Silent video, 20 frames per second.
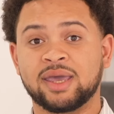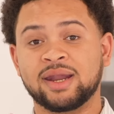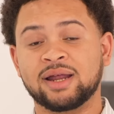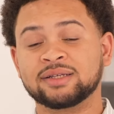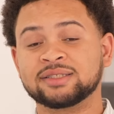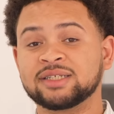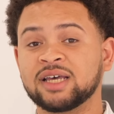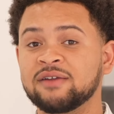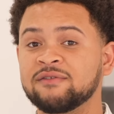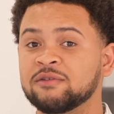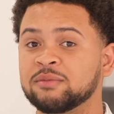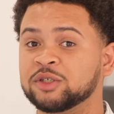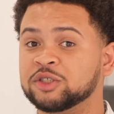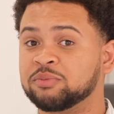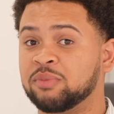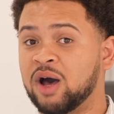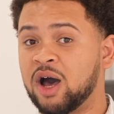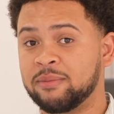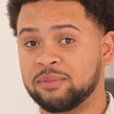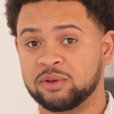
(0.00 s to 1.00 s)
And outside of the
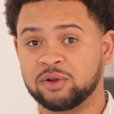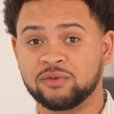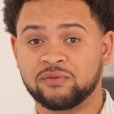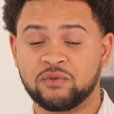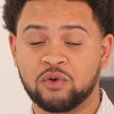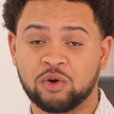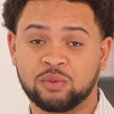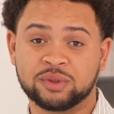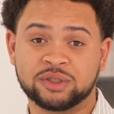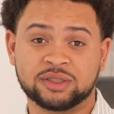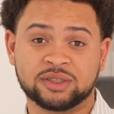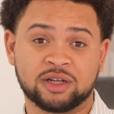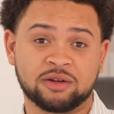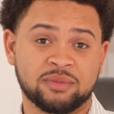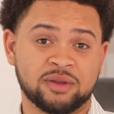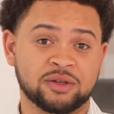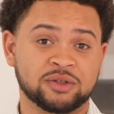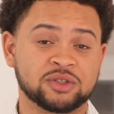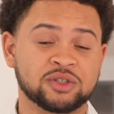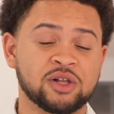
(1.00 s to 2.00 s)
most popular form, which is going to
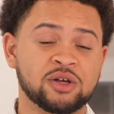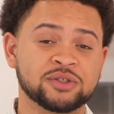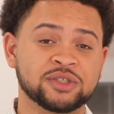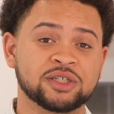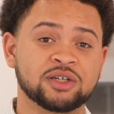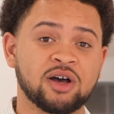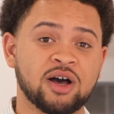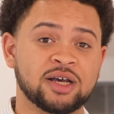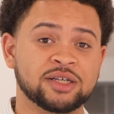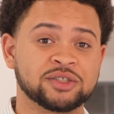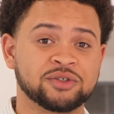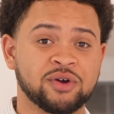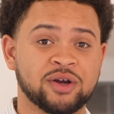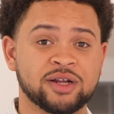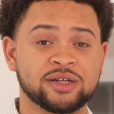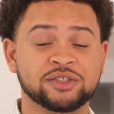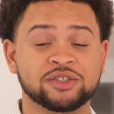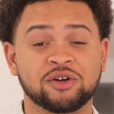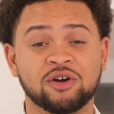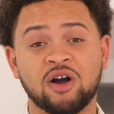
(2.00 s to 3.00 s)
be those closing cost
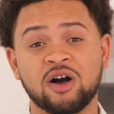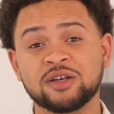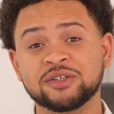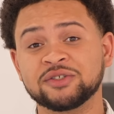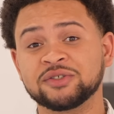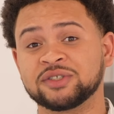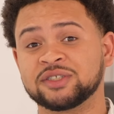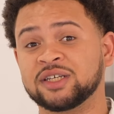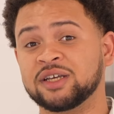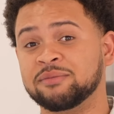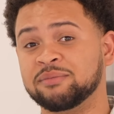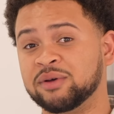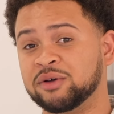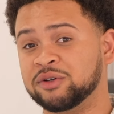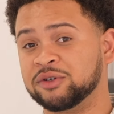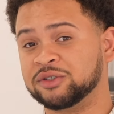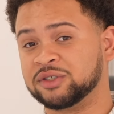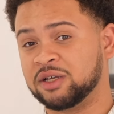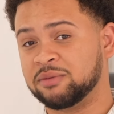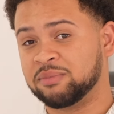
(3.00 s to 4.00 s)
credits, you're also seeing
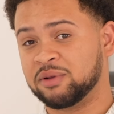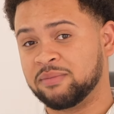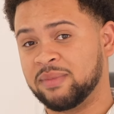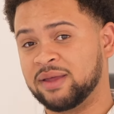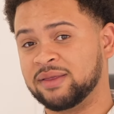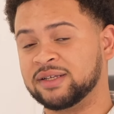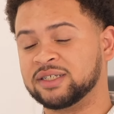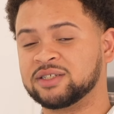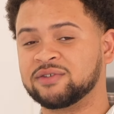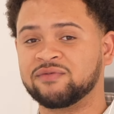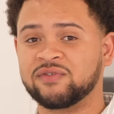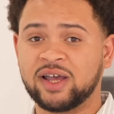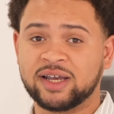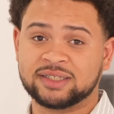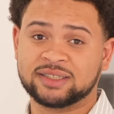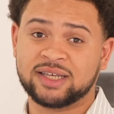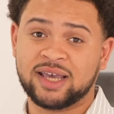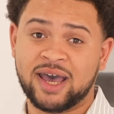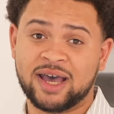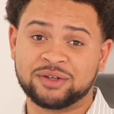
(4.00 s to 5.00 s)
builders implement this
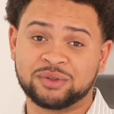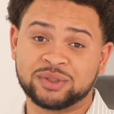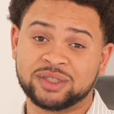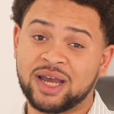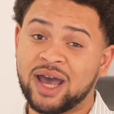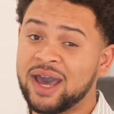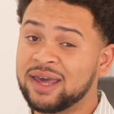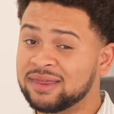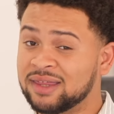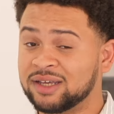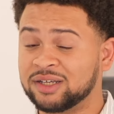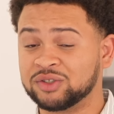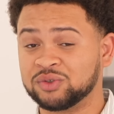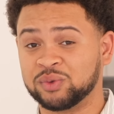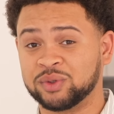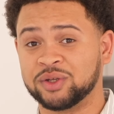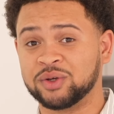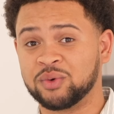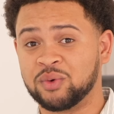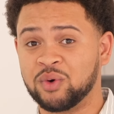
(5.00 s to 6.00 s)
flex cash, which I think is
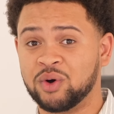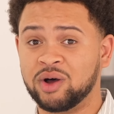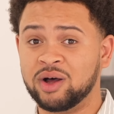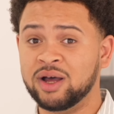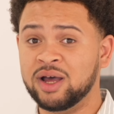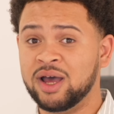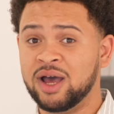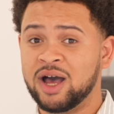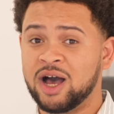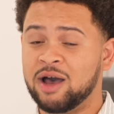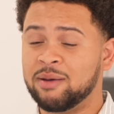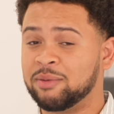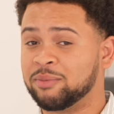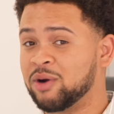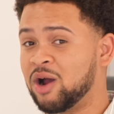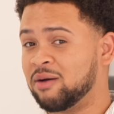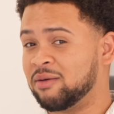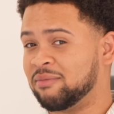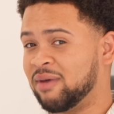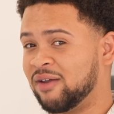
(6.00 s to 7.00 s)
really cool, and
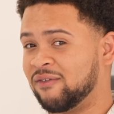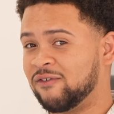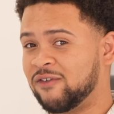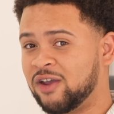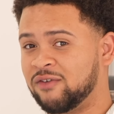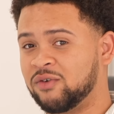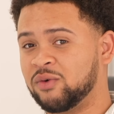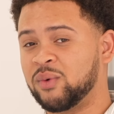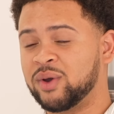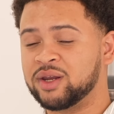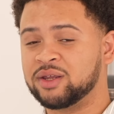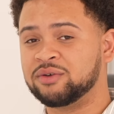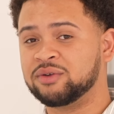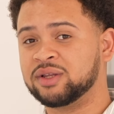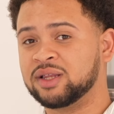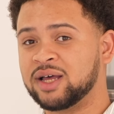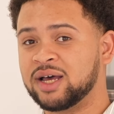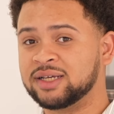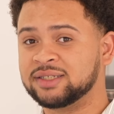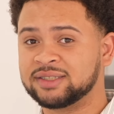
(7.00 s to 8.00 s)
probably my favorite way to
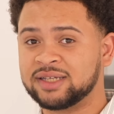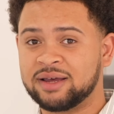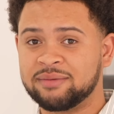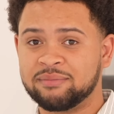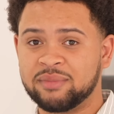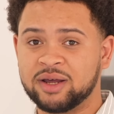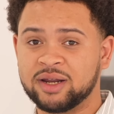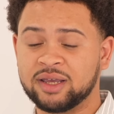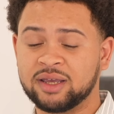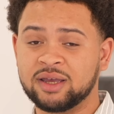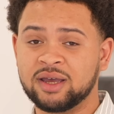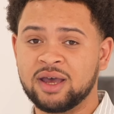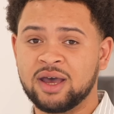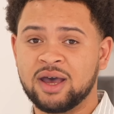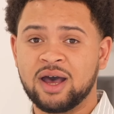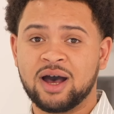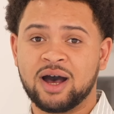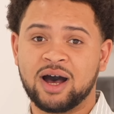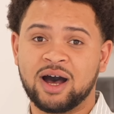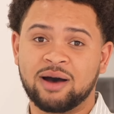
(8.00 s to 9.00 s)
utilize that money.
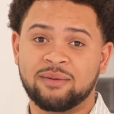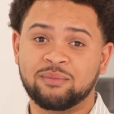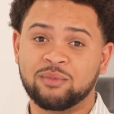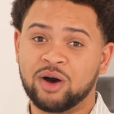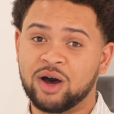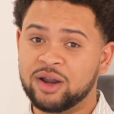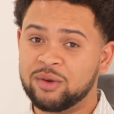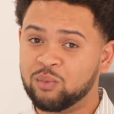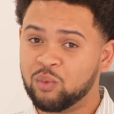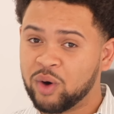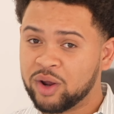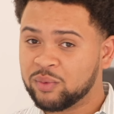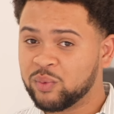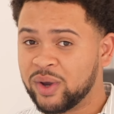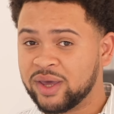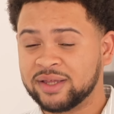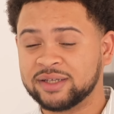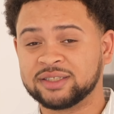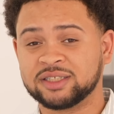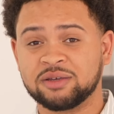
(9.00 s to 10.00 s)
And one
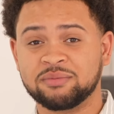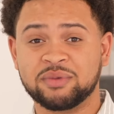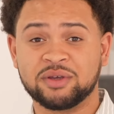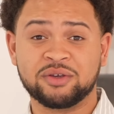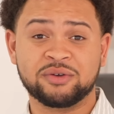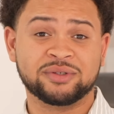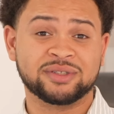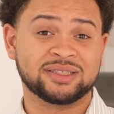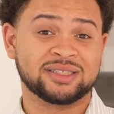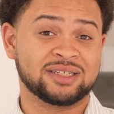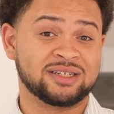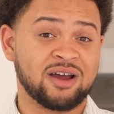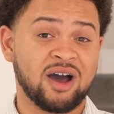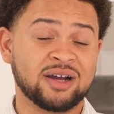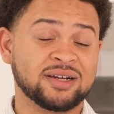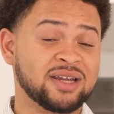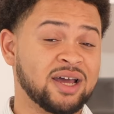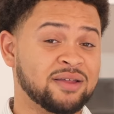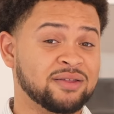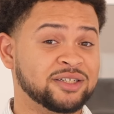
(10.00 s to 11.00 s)
way this can be used is to
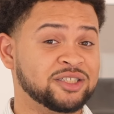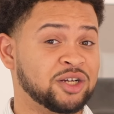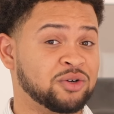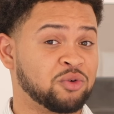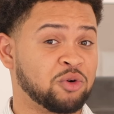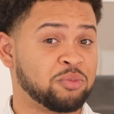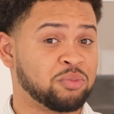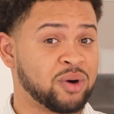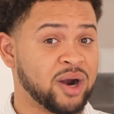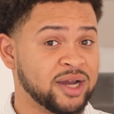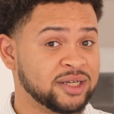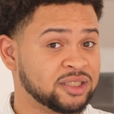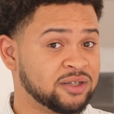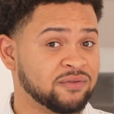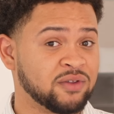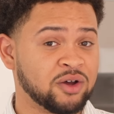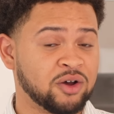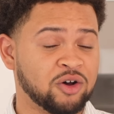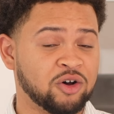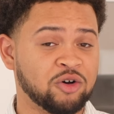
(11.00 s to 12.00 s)
knock down the general price of
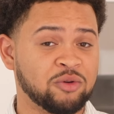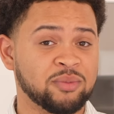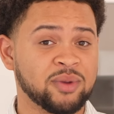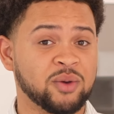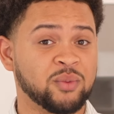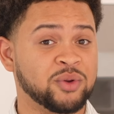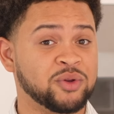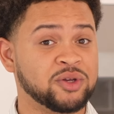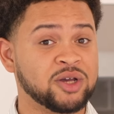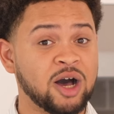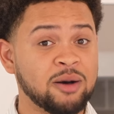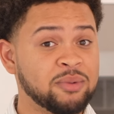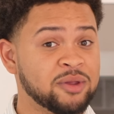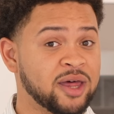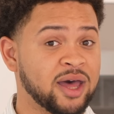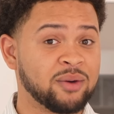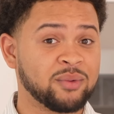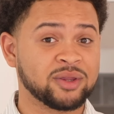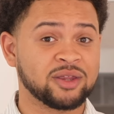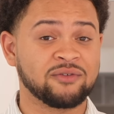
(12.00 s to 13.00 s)
the home, and when you couple
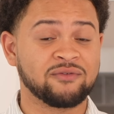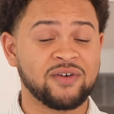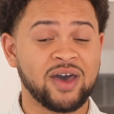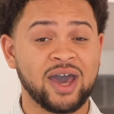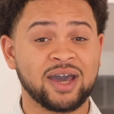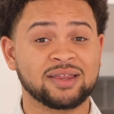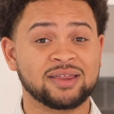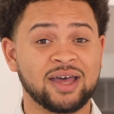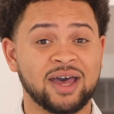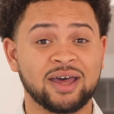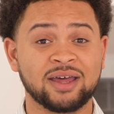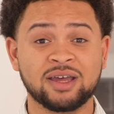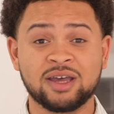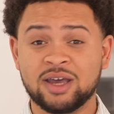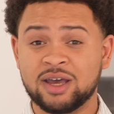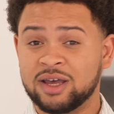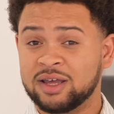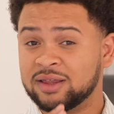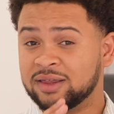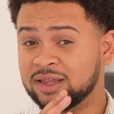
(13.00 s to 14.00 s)
that with the fact that
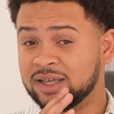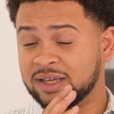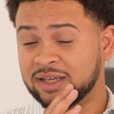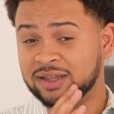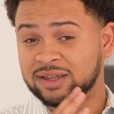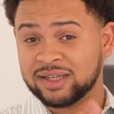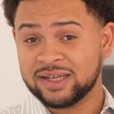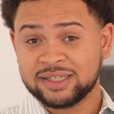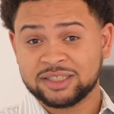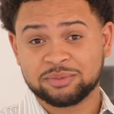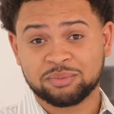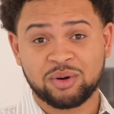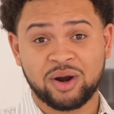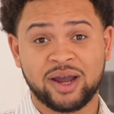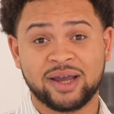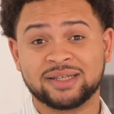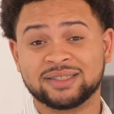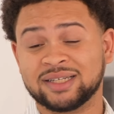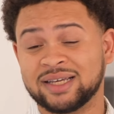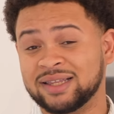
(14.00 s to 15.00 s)
the list
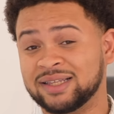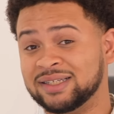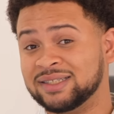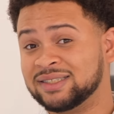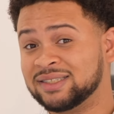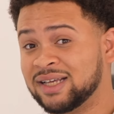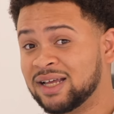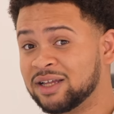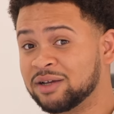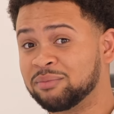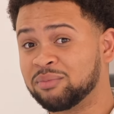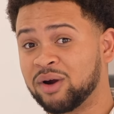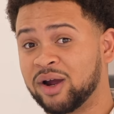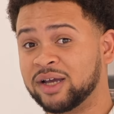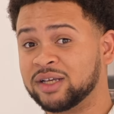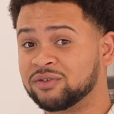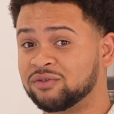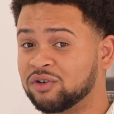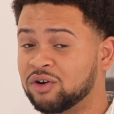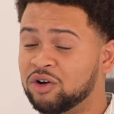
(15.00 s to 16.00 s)
price and the selling
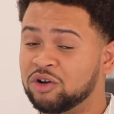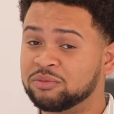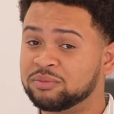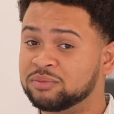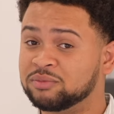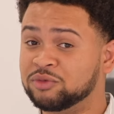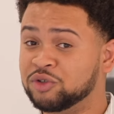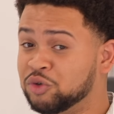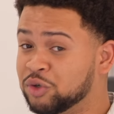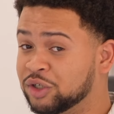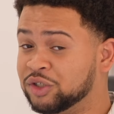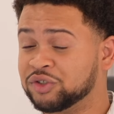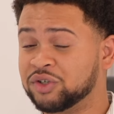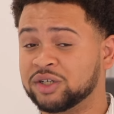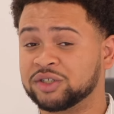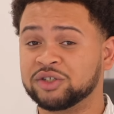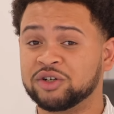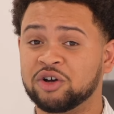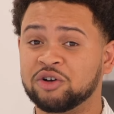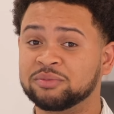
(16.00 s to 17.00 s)
price for new
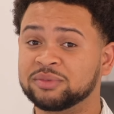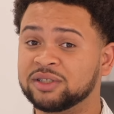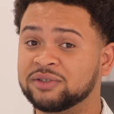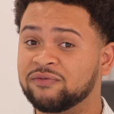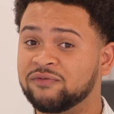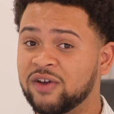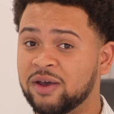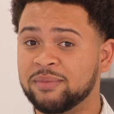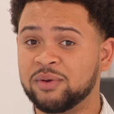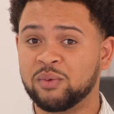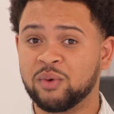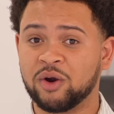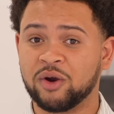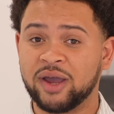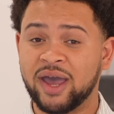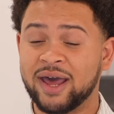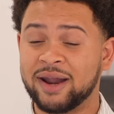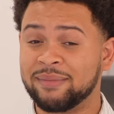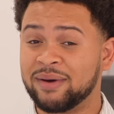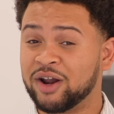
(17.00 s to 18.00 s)
construction homes in February
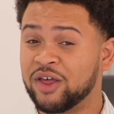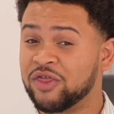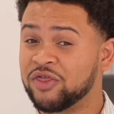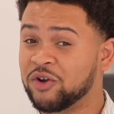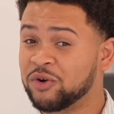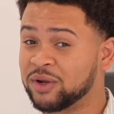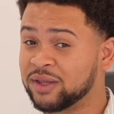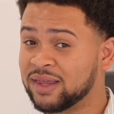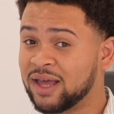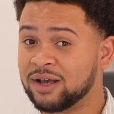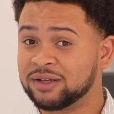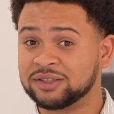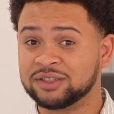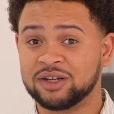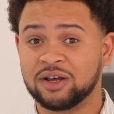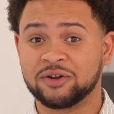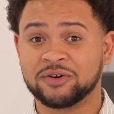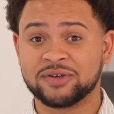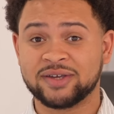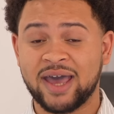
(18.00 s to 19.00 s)
had about a
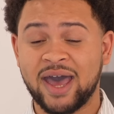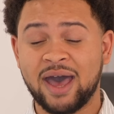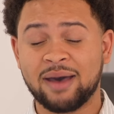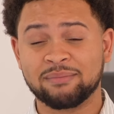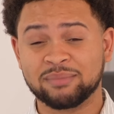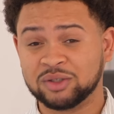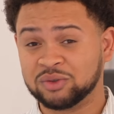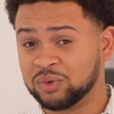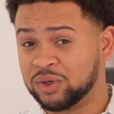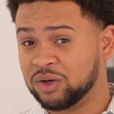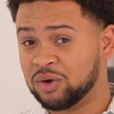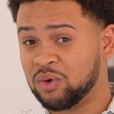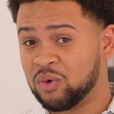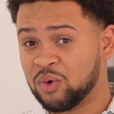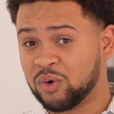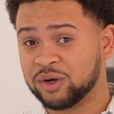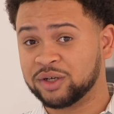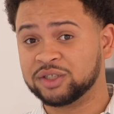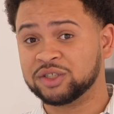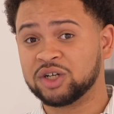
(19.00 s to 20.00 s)
$30,000 gap between
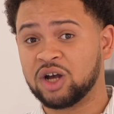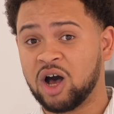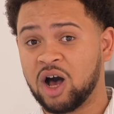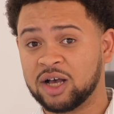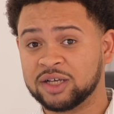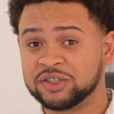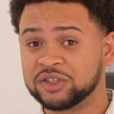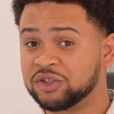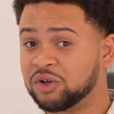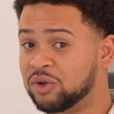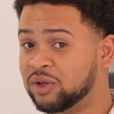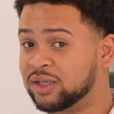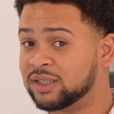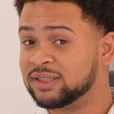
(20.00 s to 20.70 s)
Orange, Osceola,